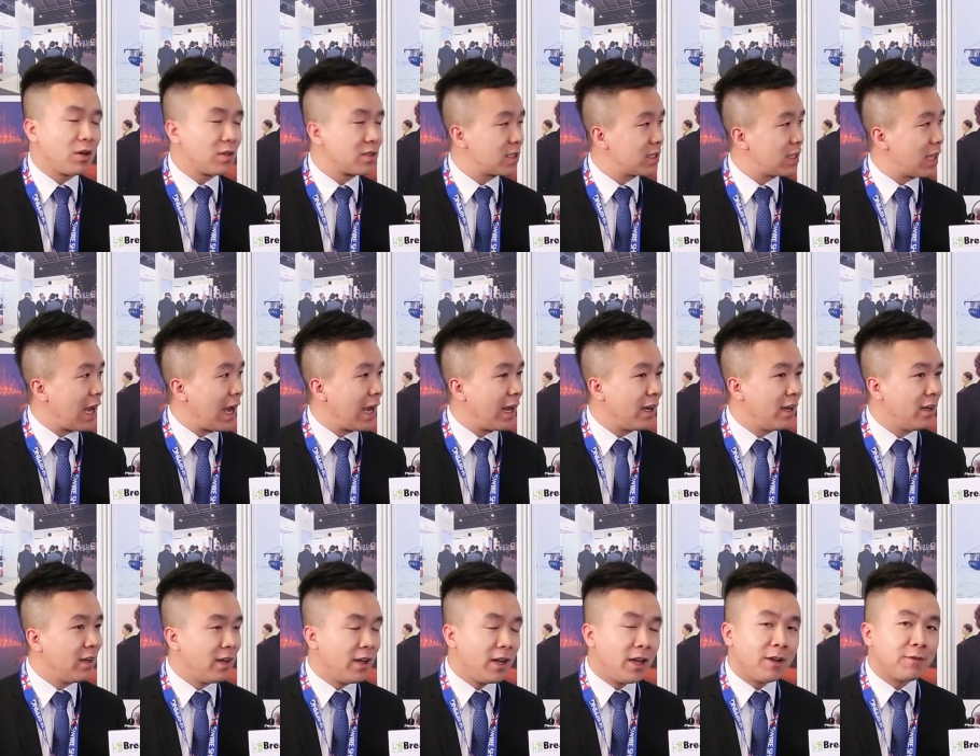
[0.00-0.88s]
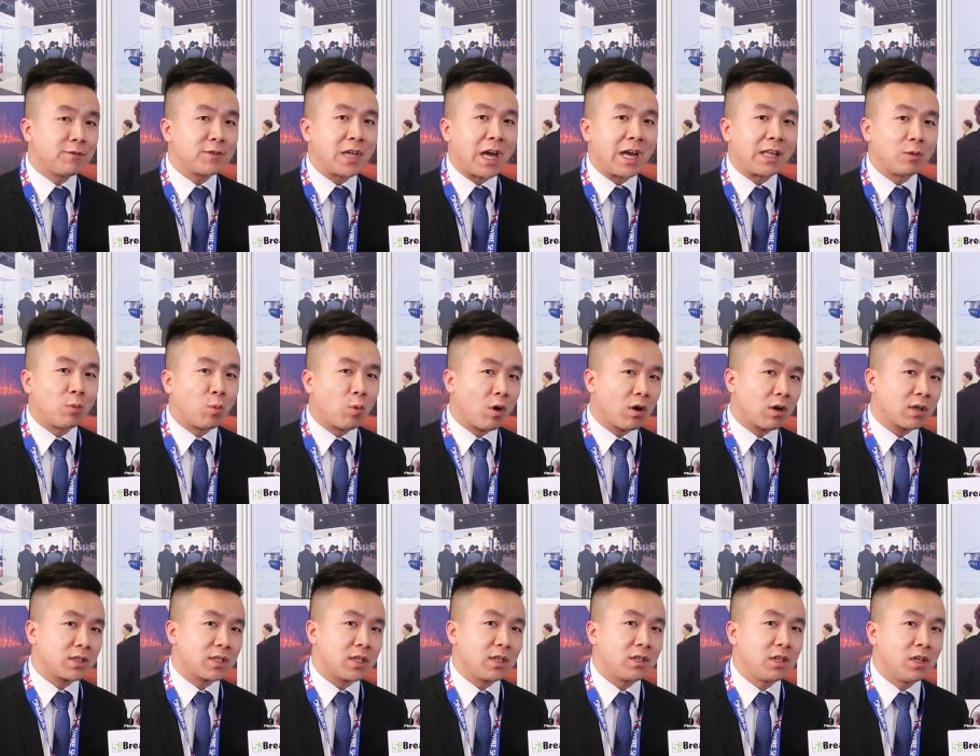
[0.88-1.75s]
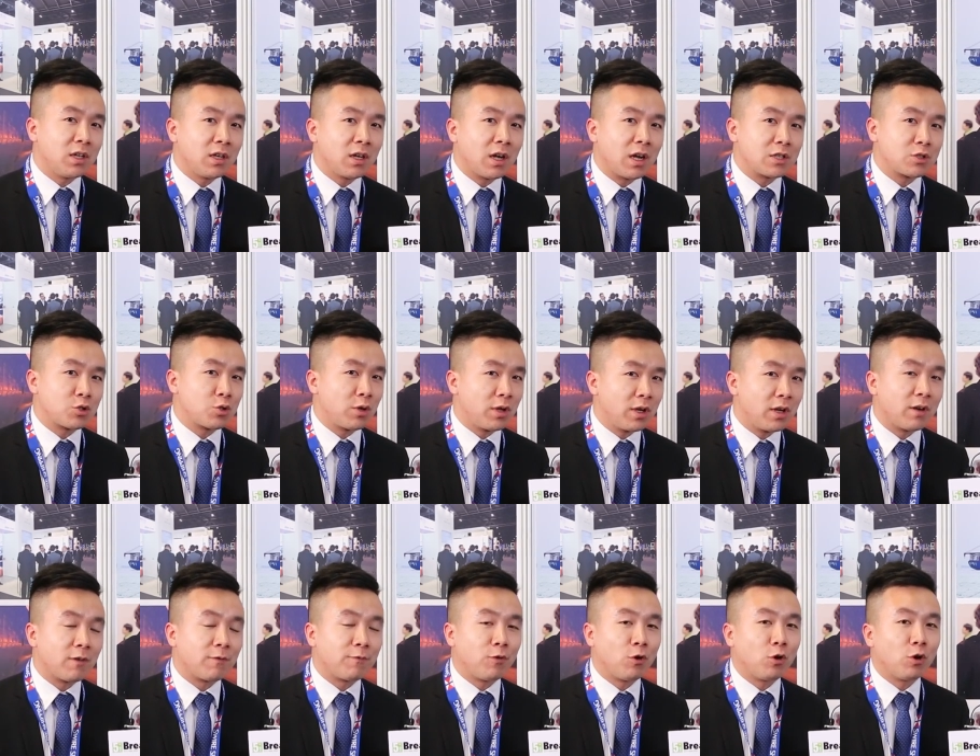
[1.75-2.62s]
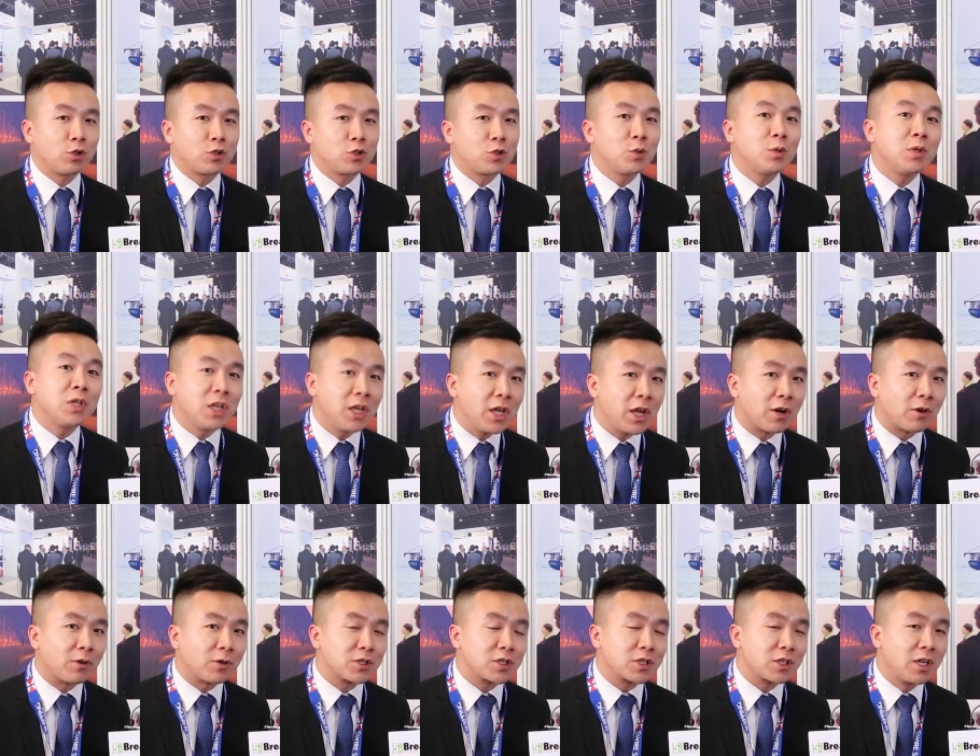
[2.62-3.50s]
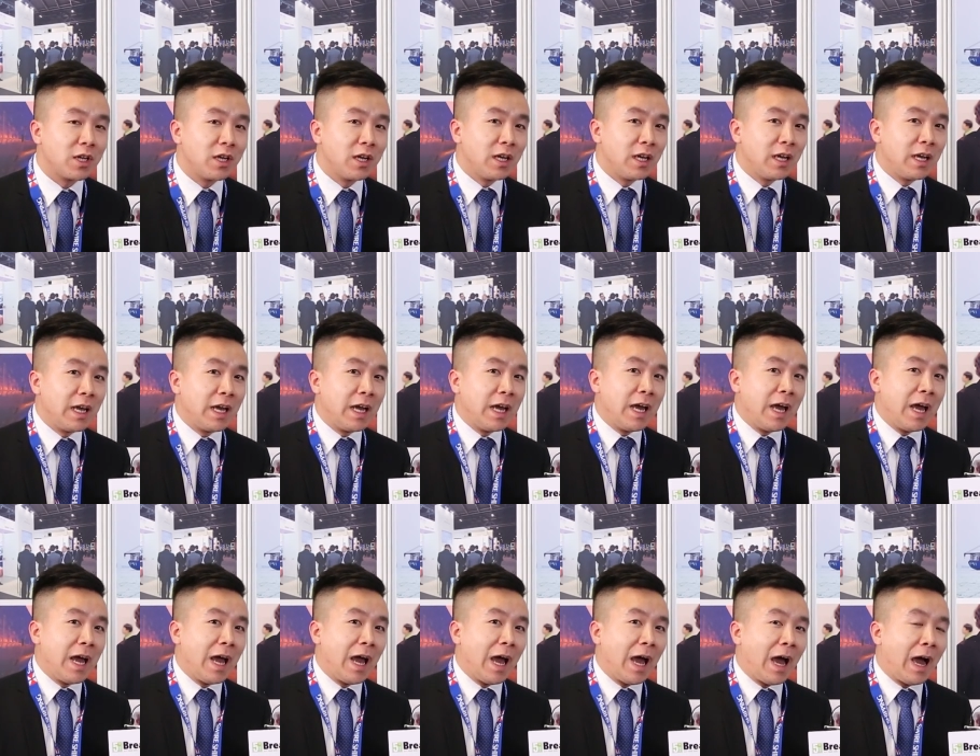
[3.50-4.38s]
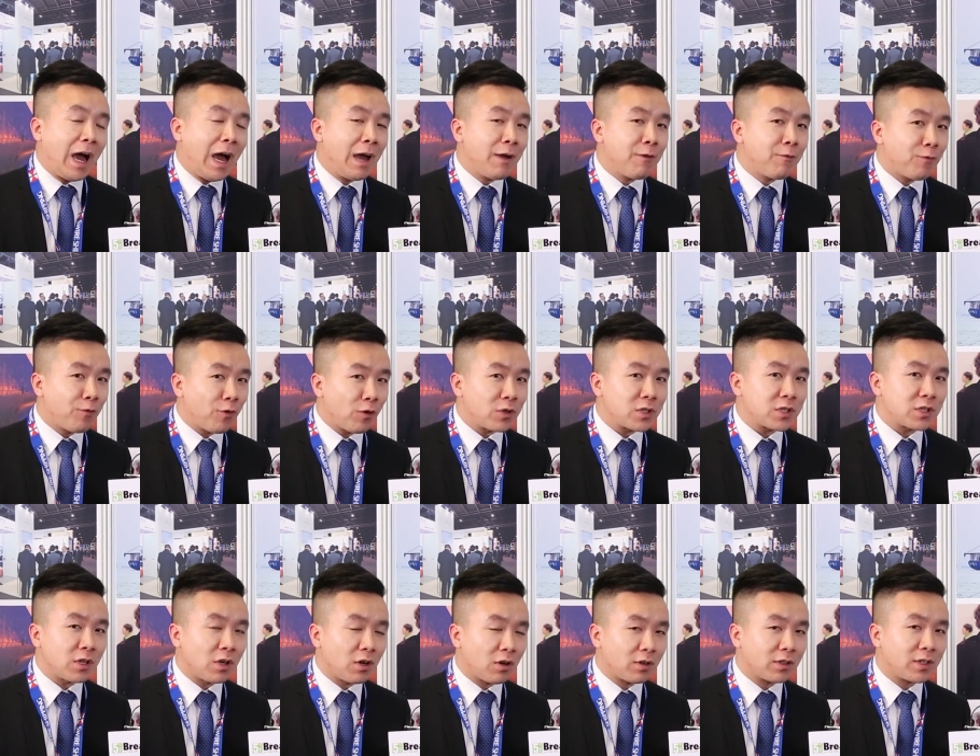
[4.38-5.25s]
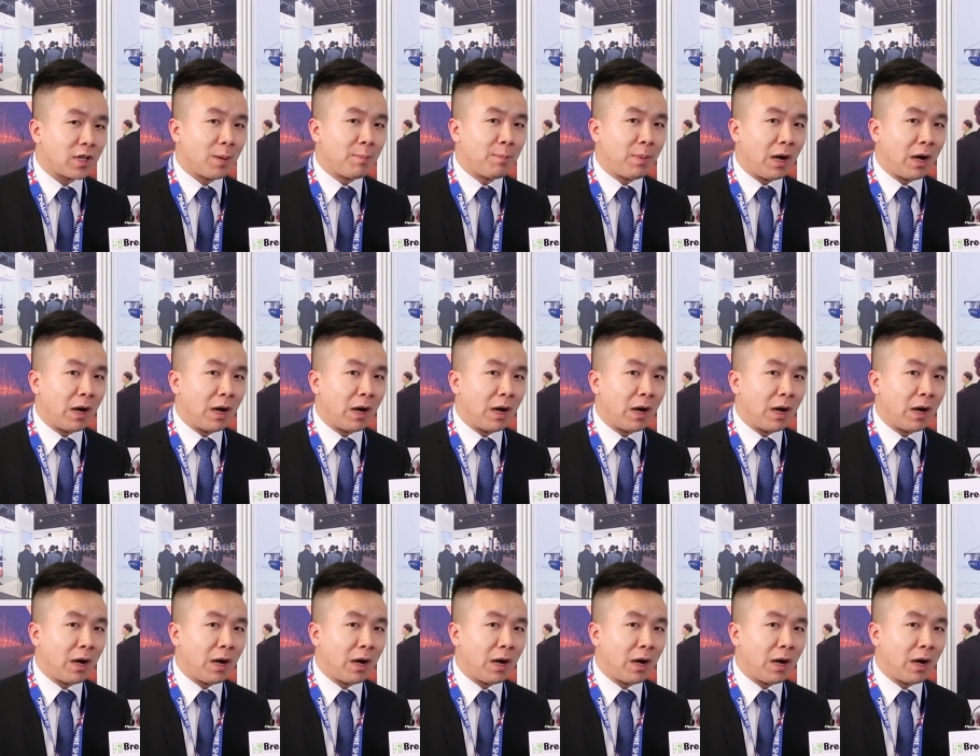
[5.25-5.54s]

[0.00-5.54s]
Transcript: because I lived and worked in Australia for 2 years. I first heard